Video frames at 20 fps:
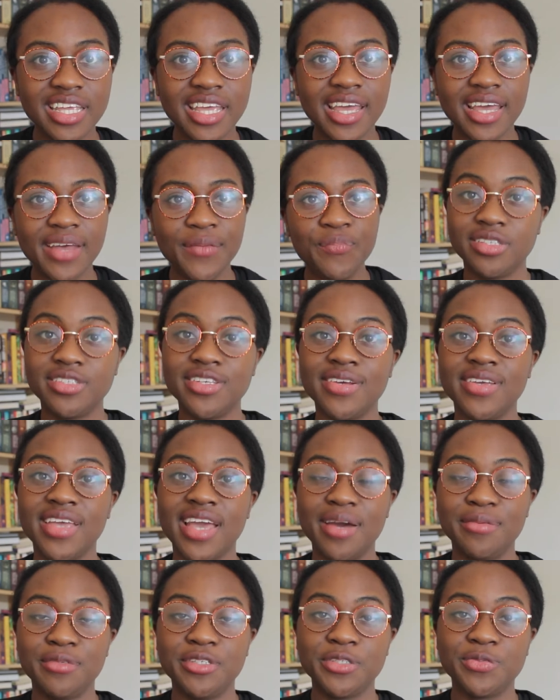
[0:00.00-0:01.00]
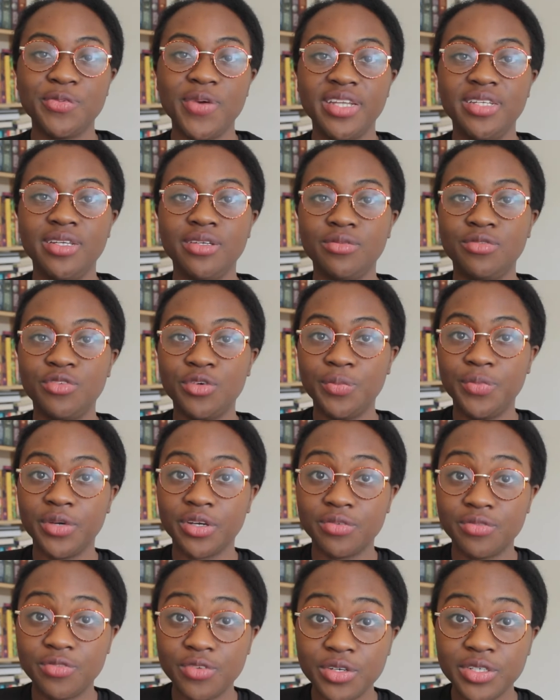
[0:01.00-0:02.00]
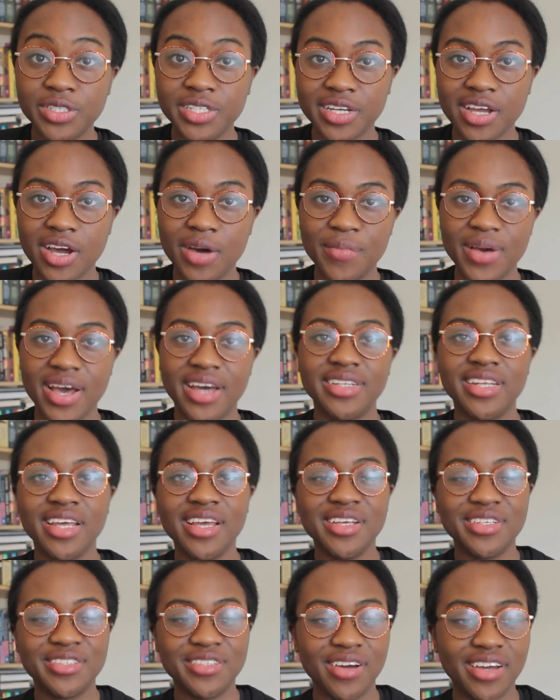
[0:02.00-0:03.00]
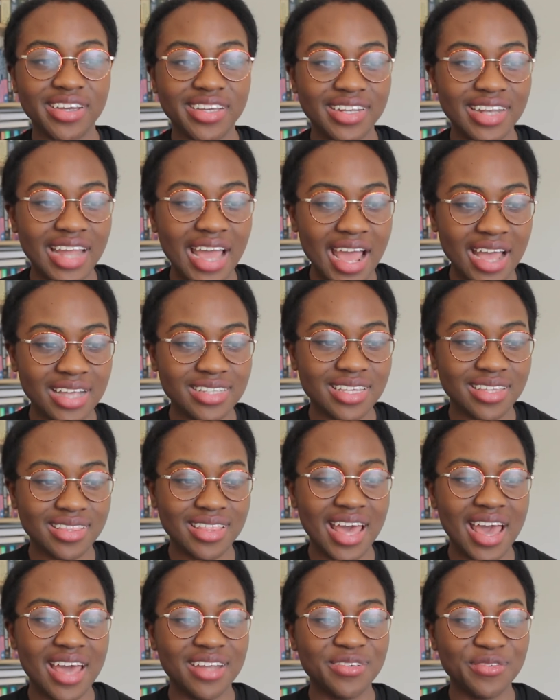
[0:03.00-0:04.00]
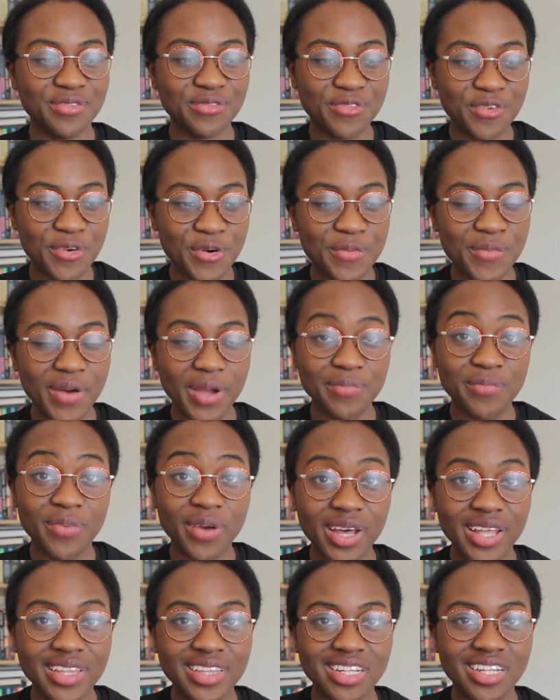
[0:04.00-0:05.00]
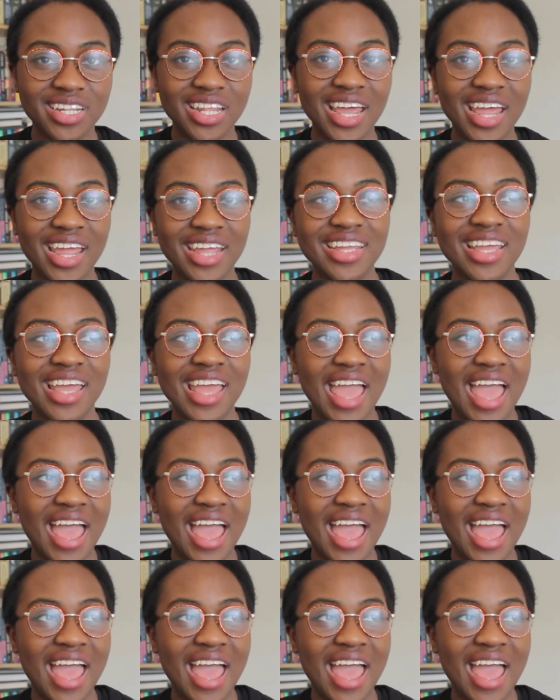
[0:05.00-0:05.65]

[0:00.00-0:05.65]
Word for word: year. So yeah, I'm just waiting for book four to come out so I can ask that for my birthday